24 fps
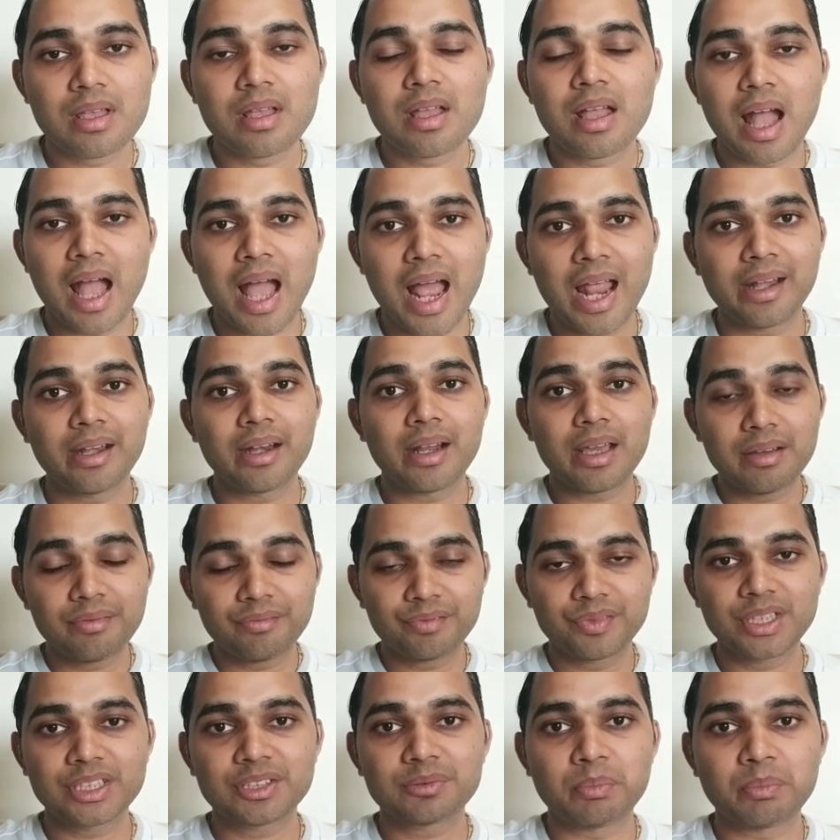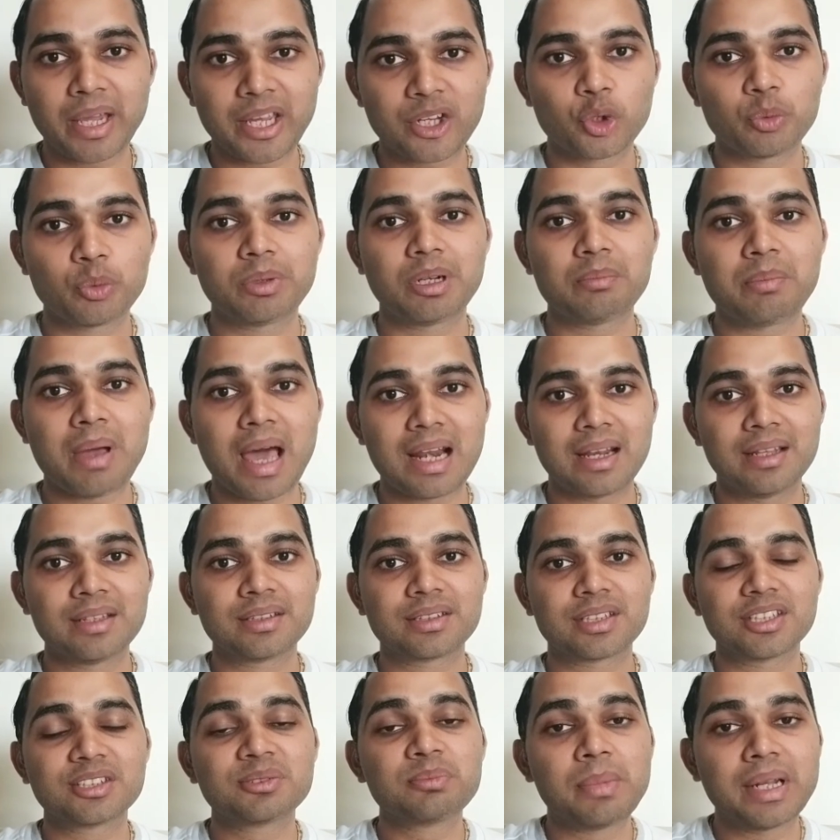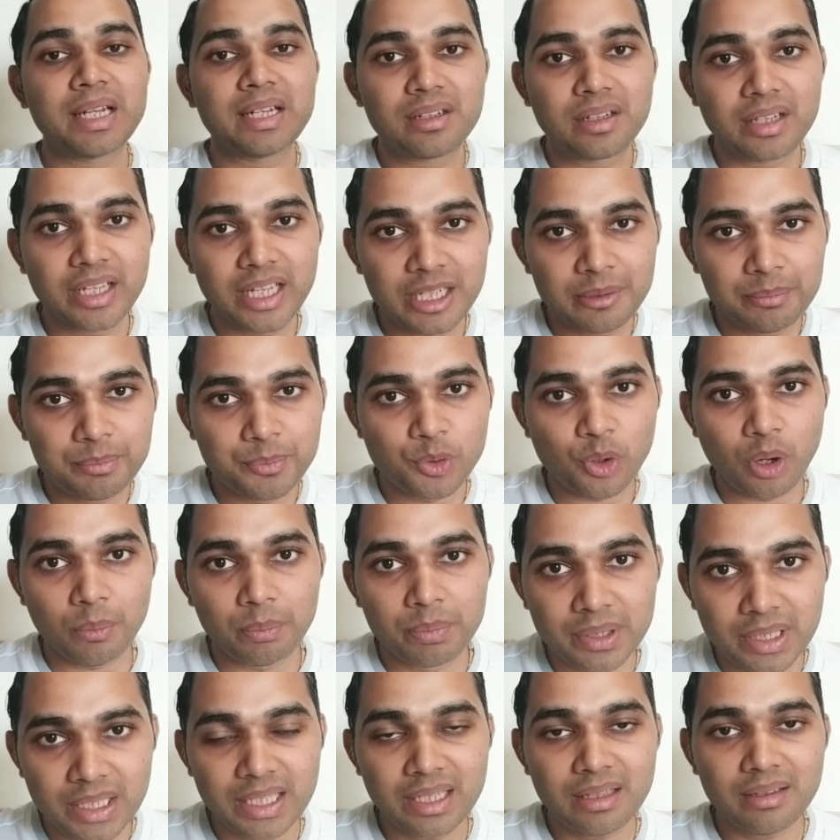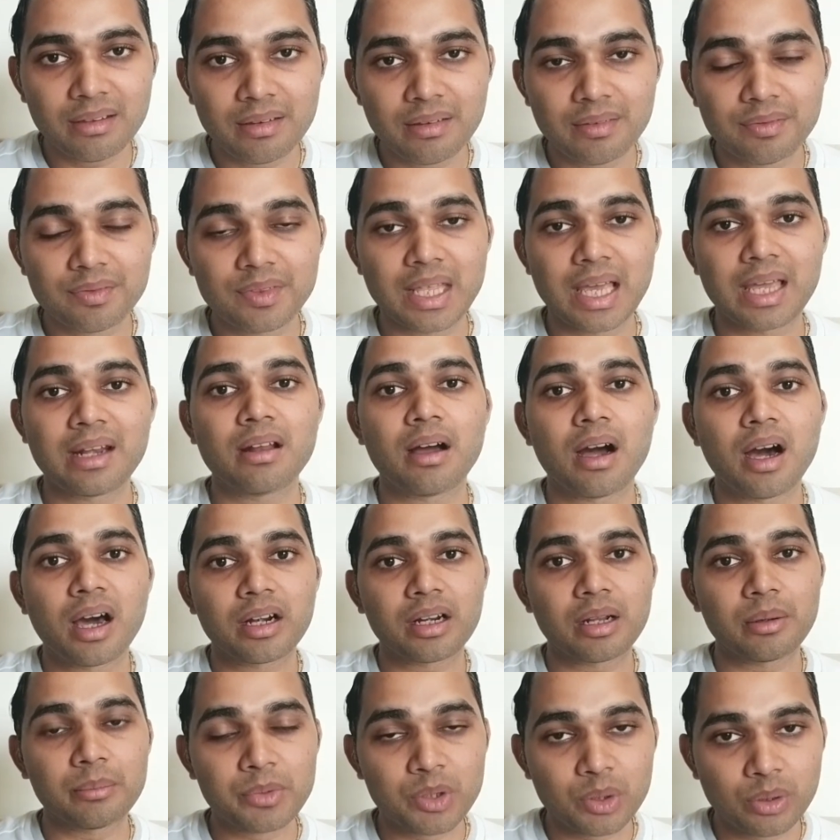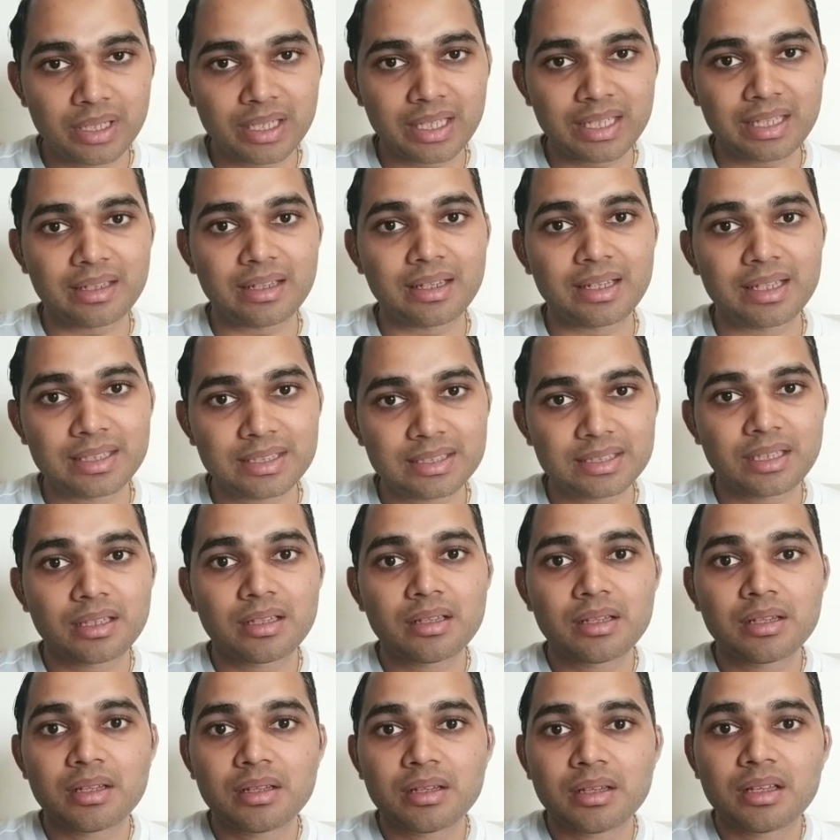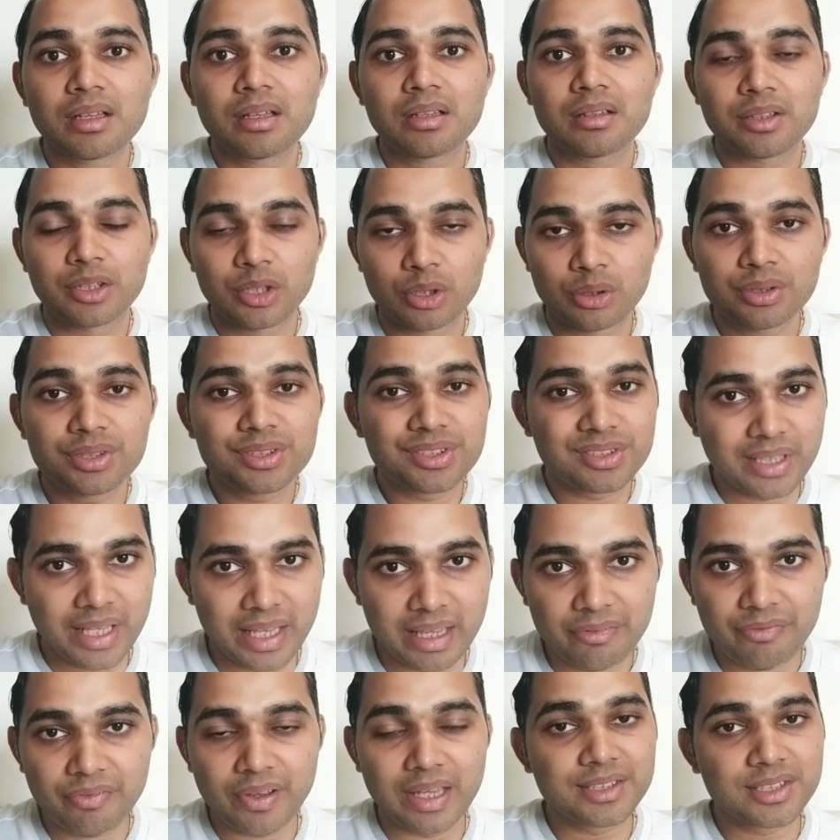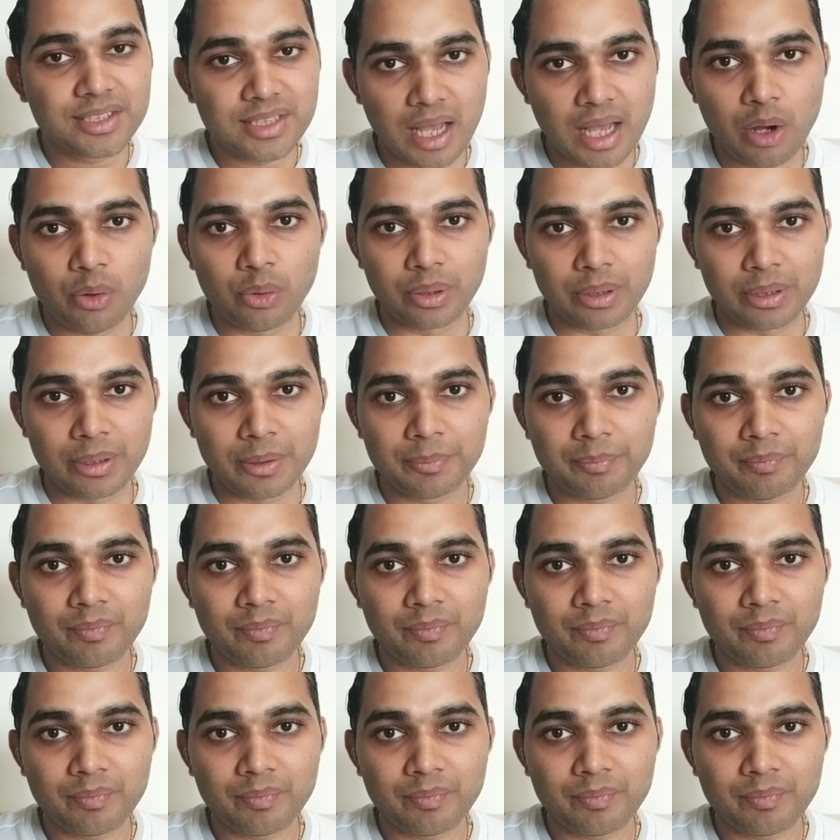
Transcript: And if this microbial balance is maintained properly, then our immunity is safe and sound.